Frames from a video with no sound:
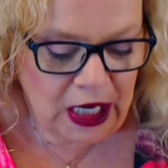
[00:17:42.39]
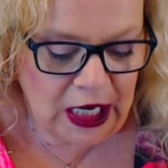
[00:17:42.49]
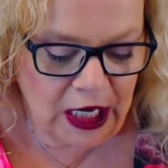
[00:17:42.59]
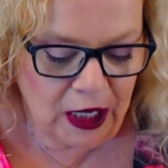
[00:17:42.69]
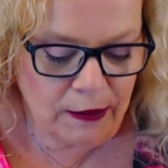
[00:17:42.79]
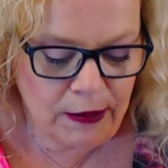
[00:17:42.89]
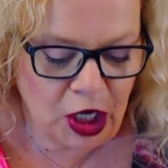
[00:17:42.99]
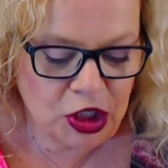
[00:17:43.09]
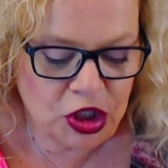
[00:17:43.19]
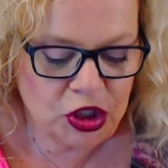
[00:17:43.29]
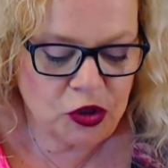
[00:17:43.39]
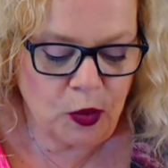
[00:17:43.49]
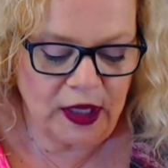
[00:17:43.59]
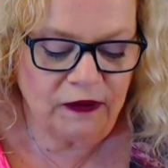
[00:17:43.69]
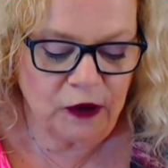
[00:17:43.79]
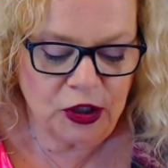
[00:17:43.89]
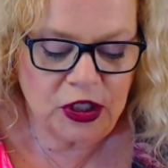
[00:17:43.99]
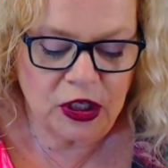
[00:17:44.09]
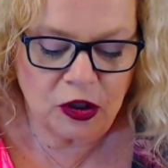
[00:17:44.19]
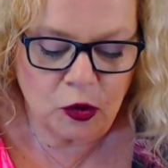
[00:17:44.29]
Uh, March
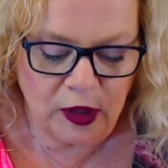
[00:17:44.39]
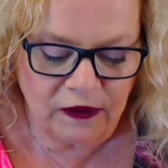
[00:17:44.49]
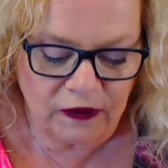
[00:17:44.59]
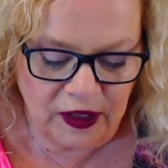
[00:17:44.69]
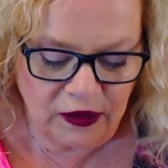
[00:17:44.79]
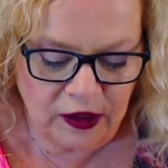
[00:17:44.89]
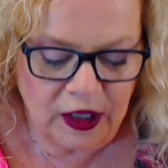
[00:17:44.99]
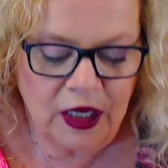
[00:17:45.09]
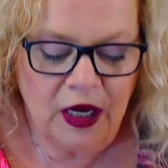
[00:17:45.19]
21st to the 25th,